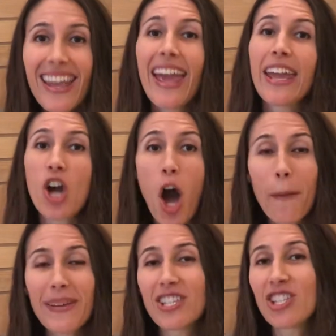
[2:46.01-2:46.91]
a
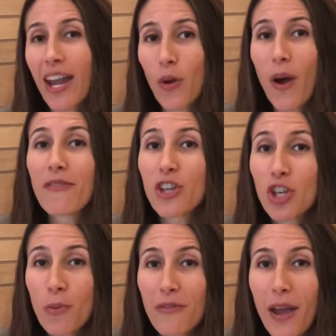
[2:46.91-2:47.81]
copy shadow of the
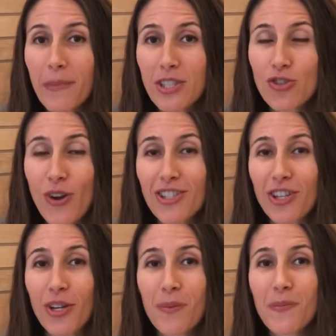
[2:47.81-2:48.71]
human family structure.